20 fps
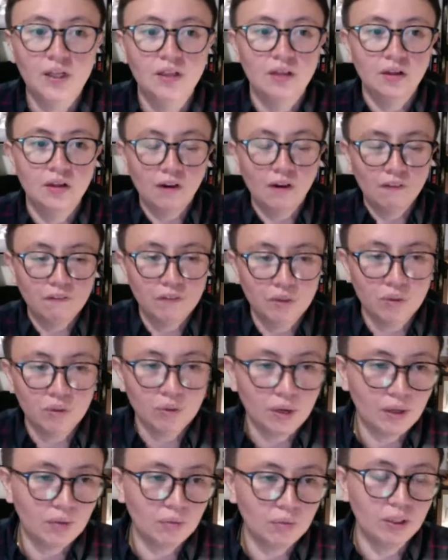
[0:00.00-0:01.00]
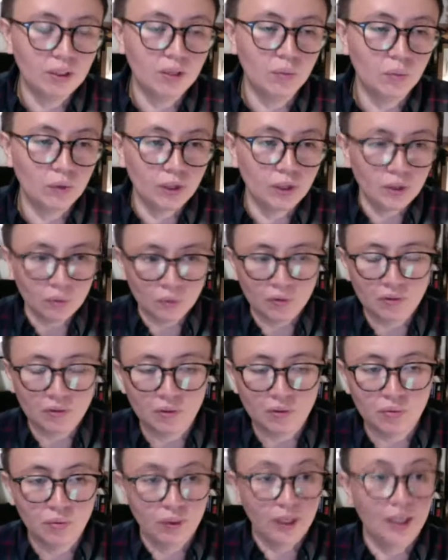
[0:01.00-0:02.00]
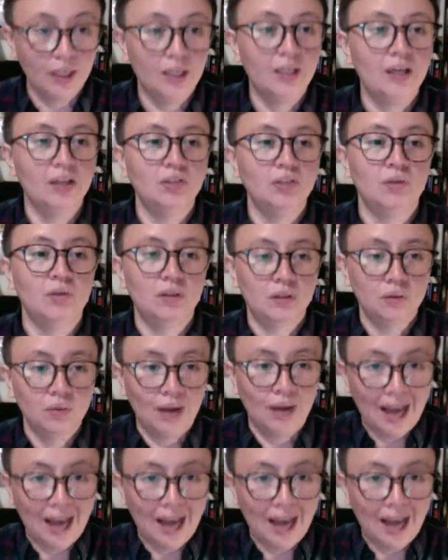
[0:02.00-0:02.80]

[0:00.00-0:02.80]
love you and we work with you, we engage with you